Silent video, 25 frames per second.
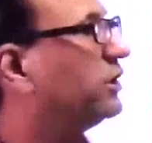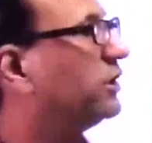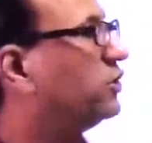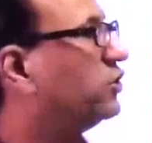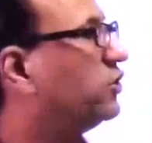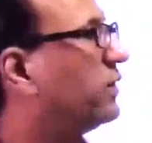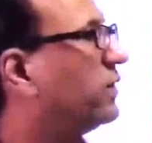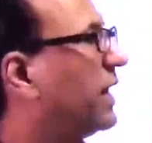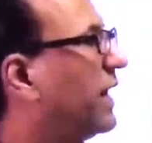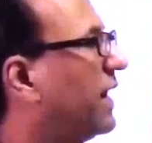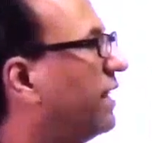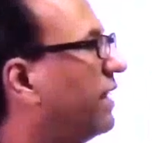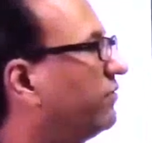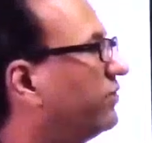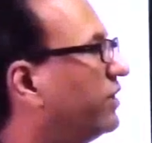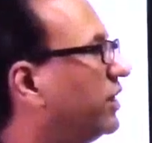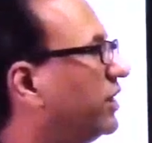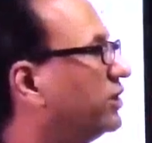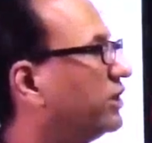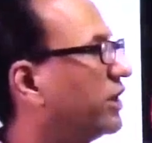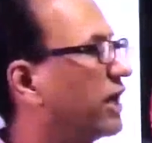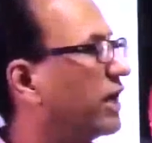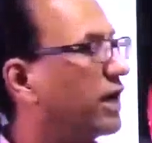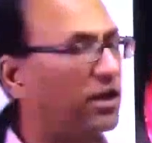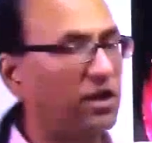you have the
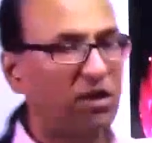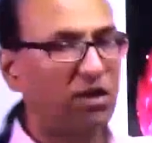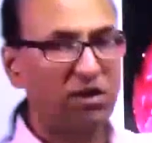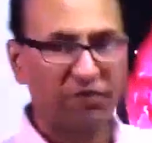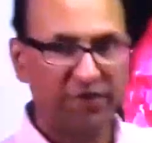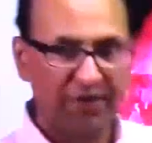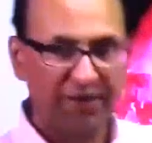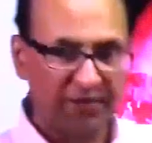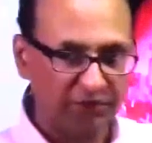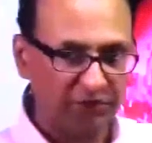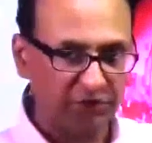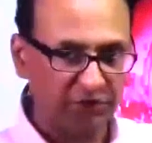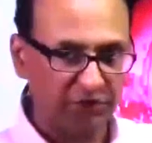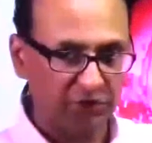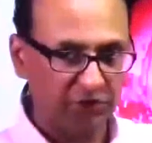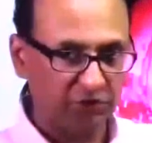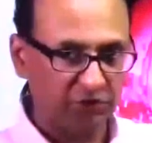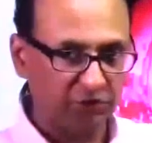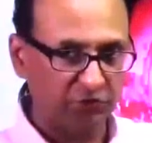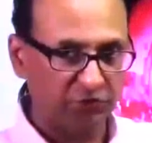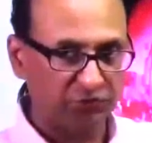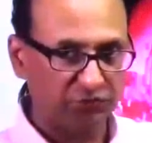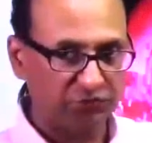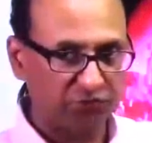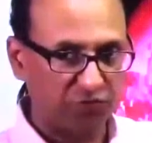genital ridge
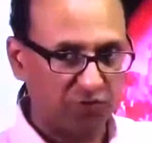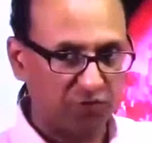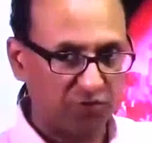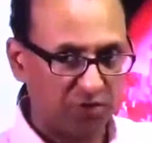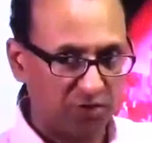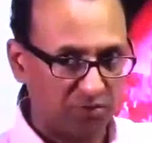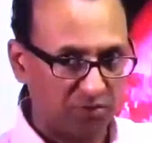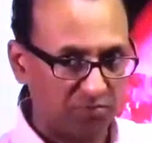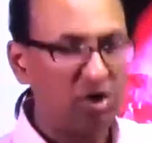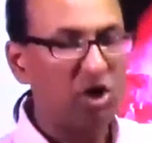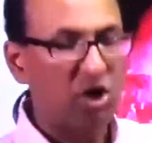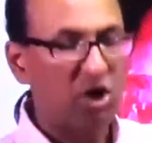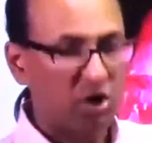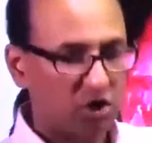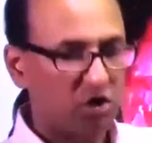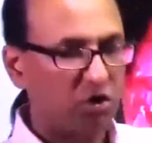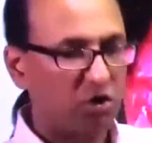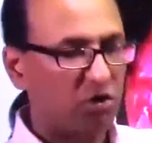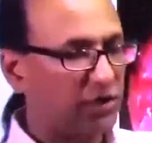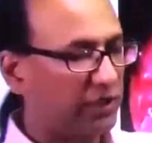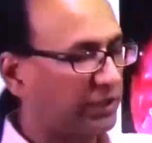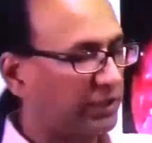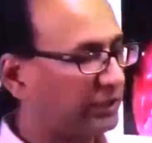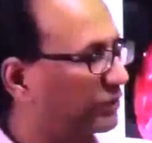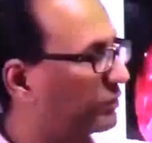to form
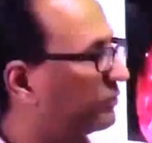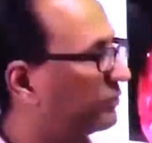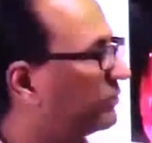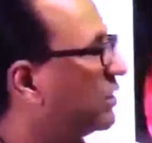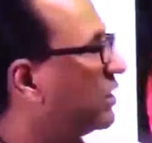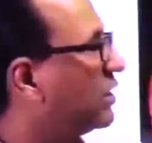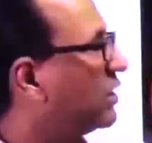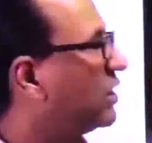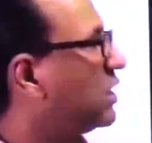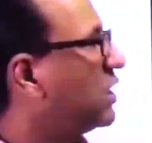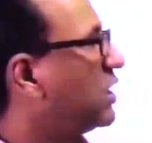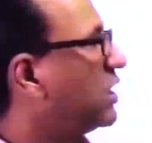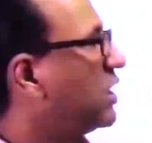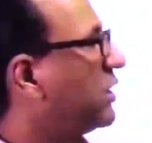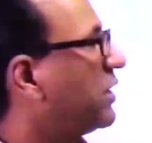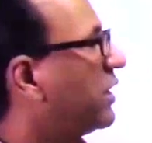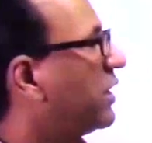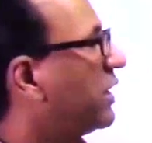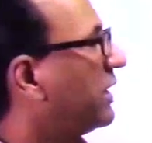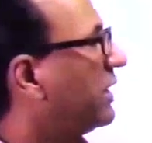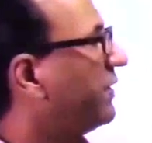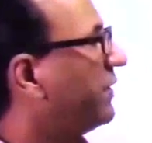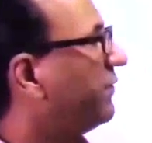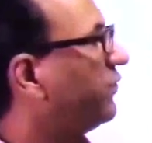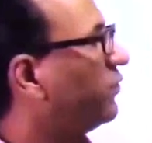units. Now
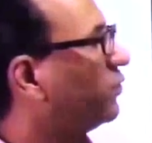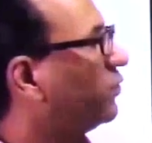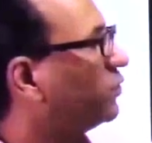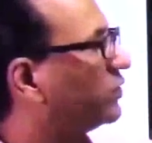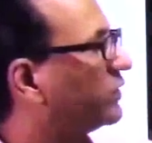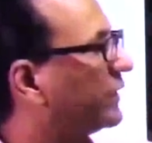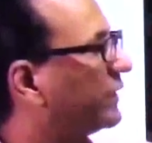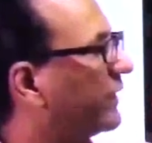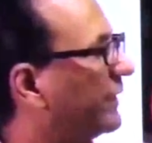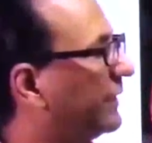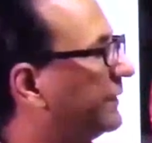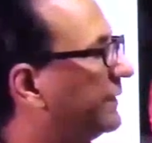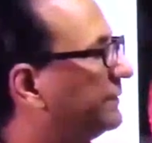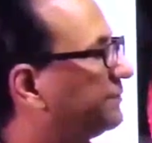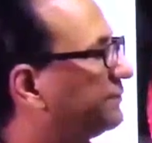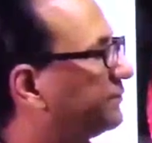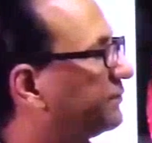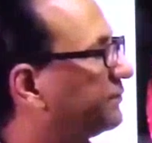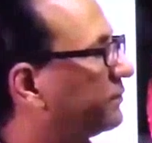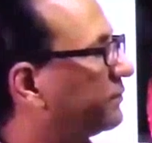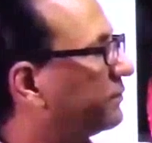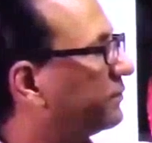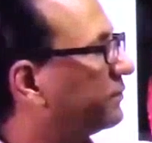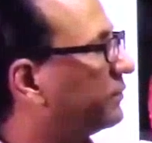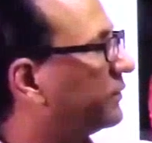if you say
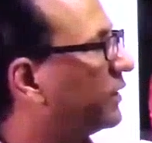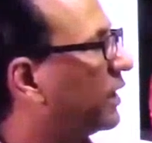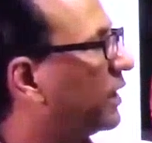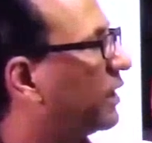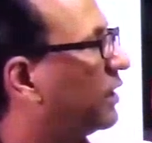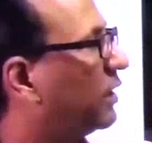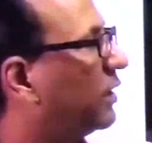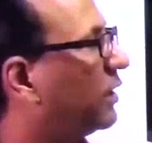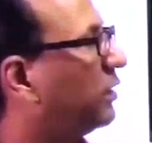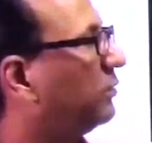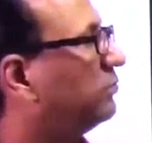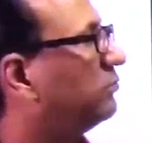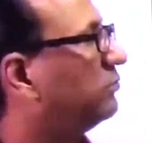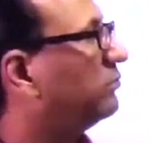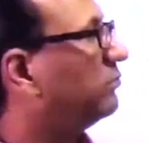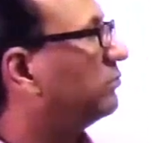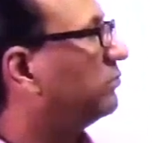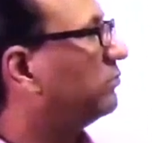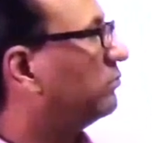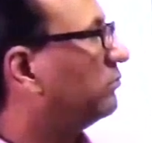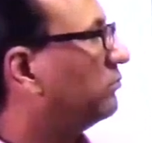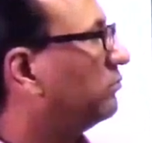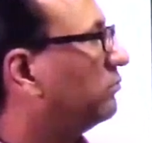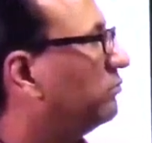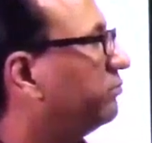the
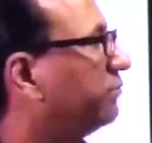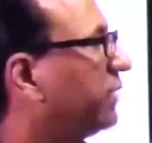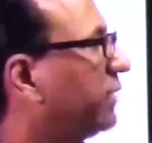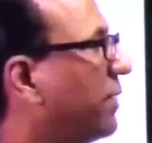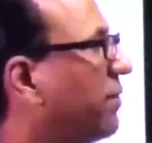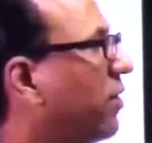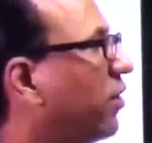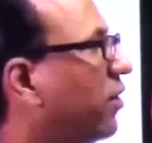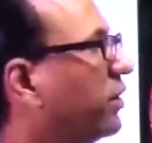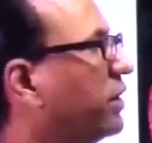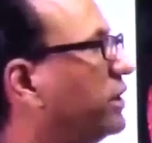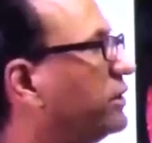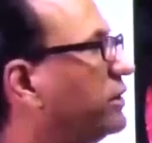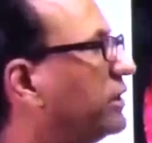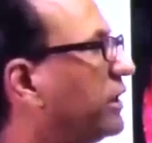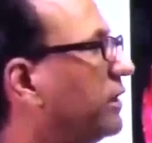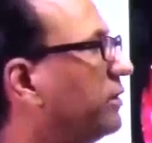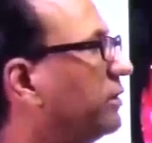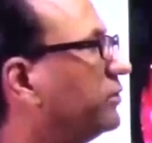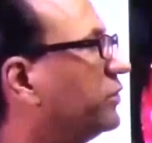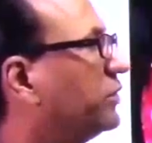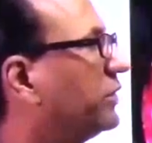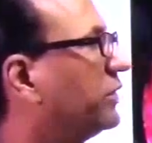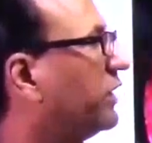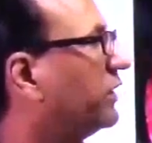primordial germ
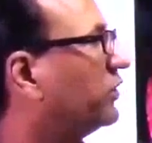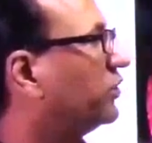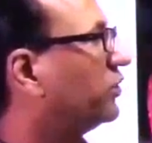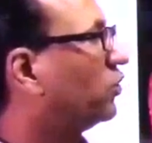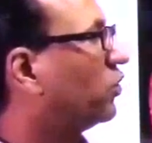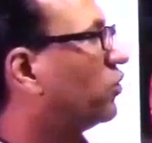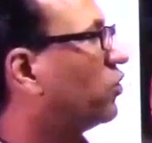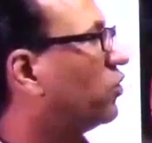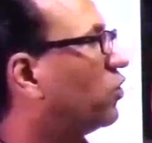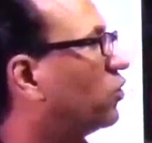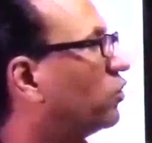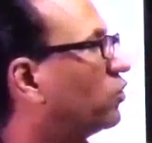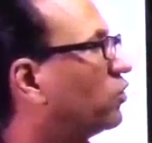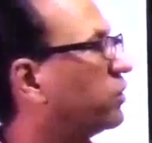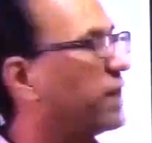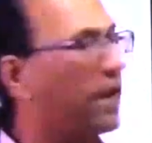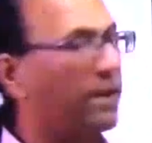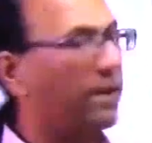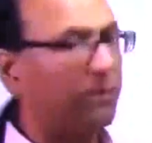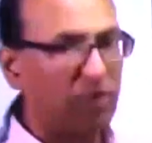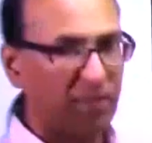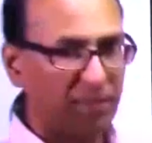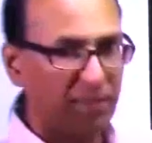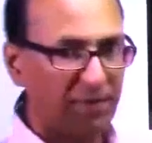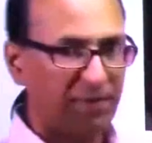cells should go to the
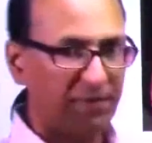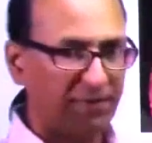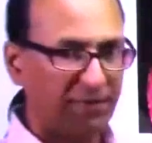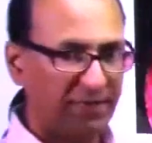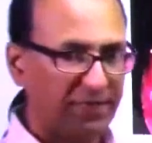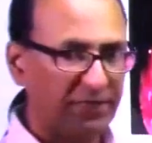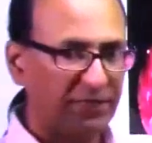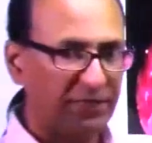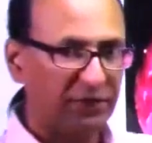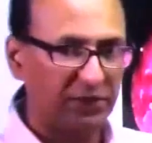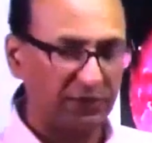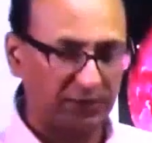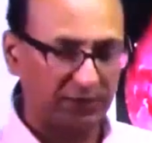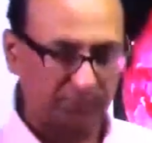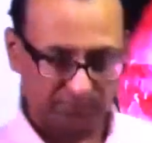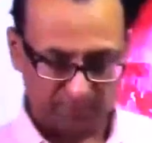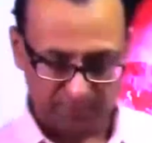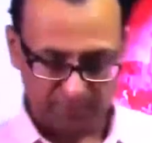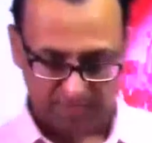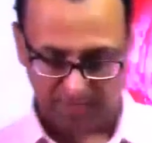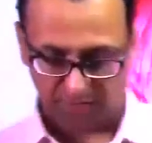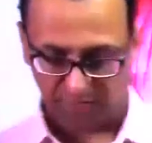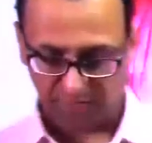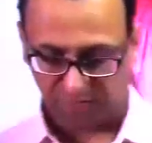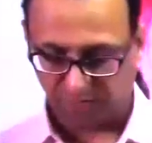abdomen region
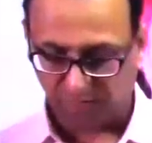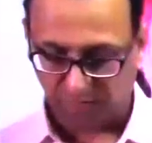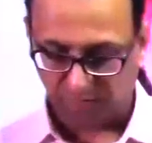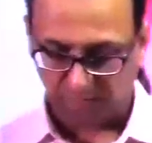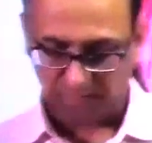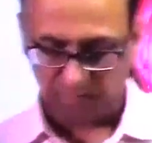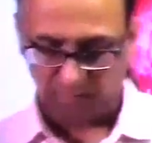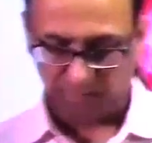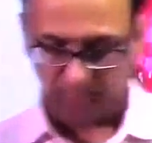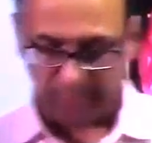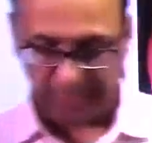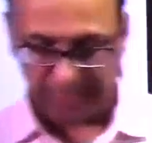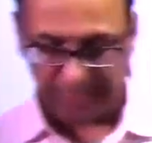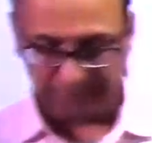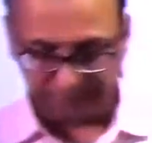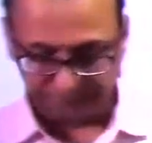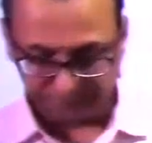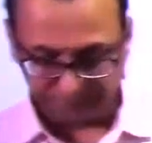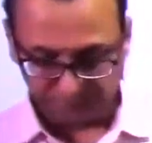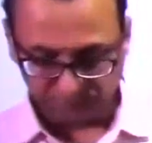and form the